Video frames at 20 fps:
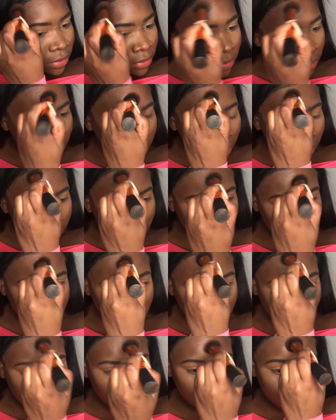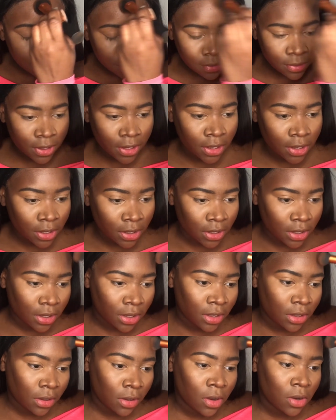I cannot do it
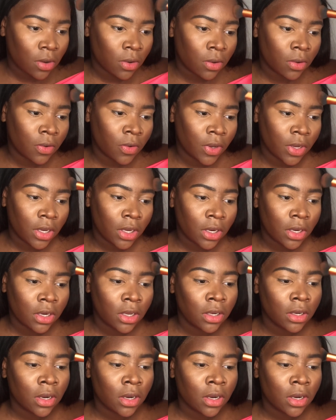in the cold any